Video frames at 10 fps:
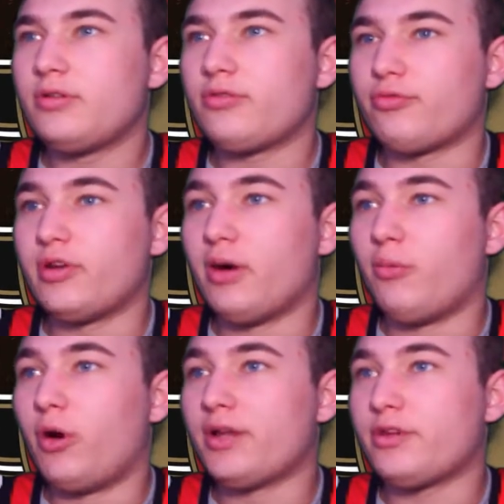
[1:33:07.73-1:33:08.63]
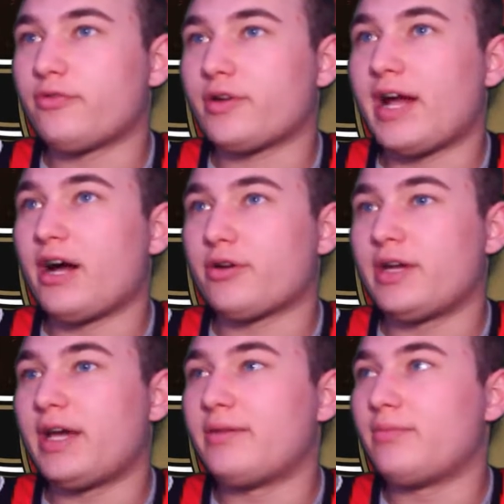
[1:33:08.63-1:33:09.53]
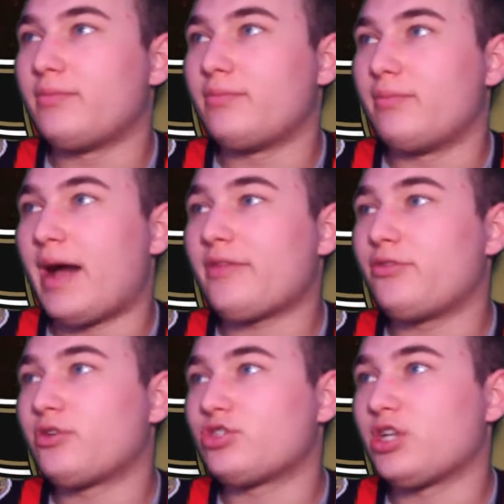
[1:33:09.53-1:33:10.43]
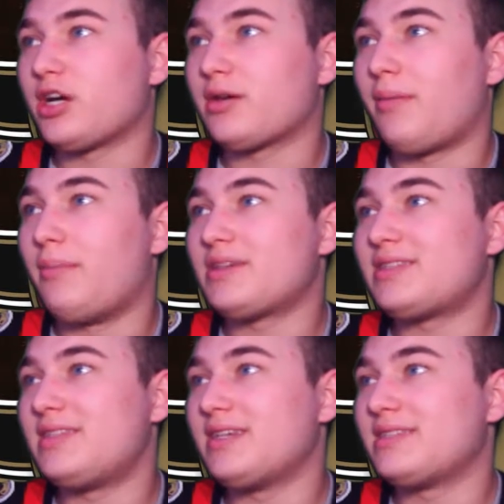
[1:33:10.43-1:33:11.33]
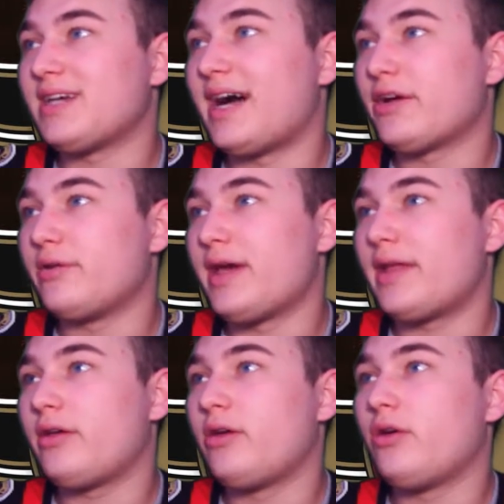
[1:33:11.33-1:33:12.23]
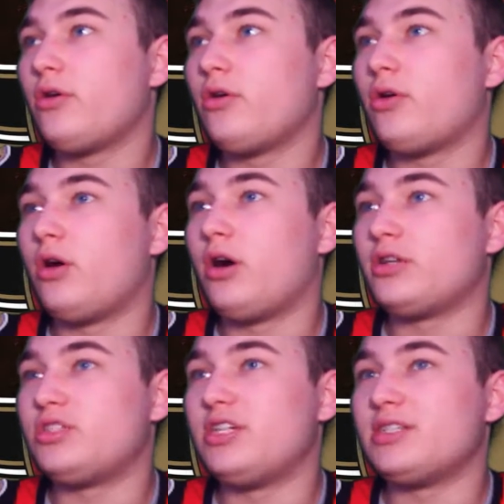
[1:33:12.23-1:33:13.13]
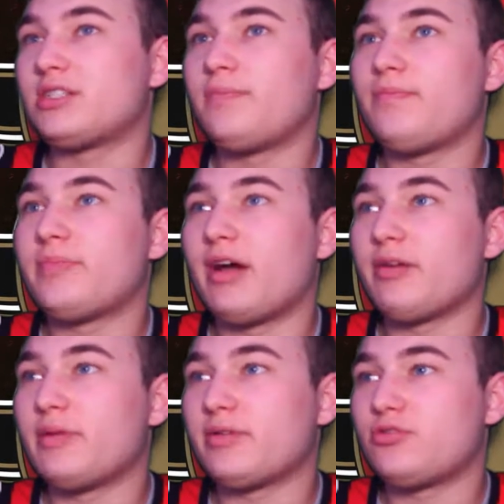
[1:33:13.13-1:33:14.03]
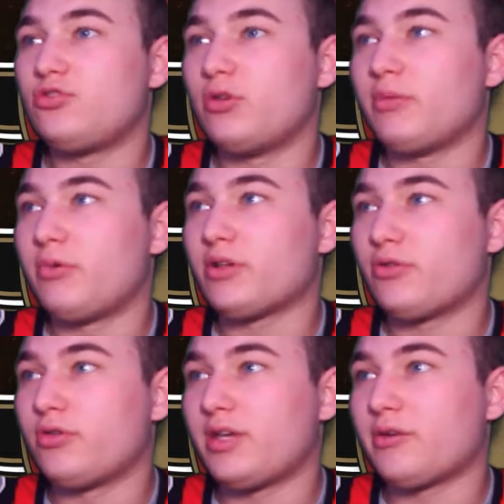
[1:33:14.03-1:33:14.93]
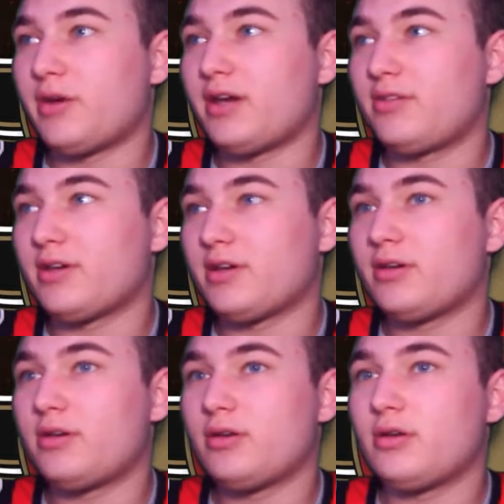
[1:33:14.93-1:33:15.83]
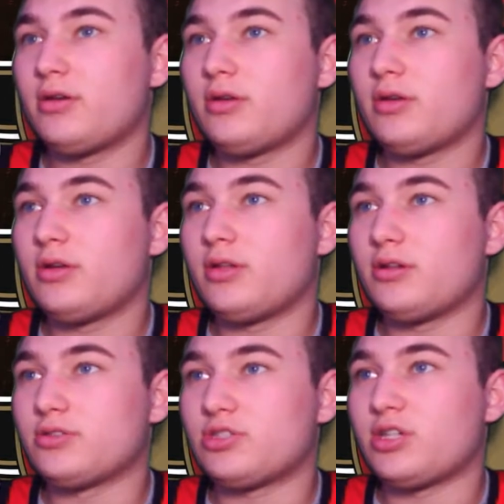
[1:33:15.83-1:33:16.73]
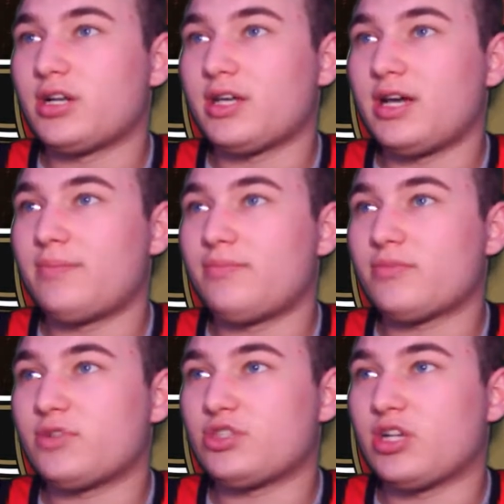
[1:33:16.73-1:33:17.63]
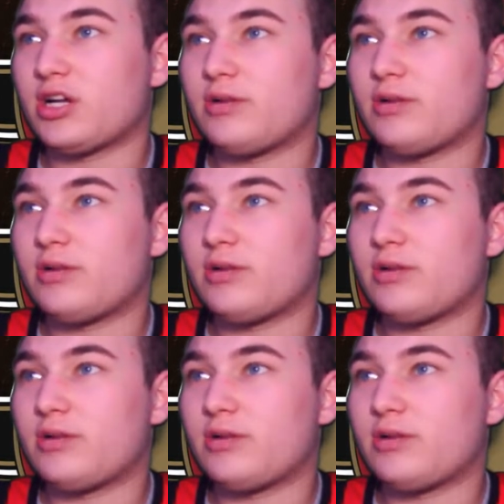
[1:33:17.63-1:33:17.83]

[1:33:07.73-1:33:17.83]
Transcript: 3-on-1 here for Calgary, and Matthew Tkachuk missed the entire net. Oh, geez. That would have been a 2-on-1 going the other way, I think. There's a shot again. Tkachuk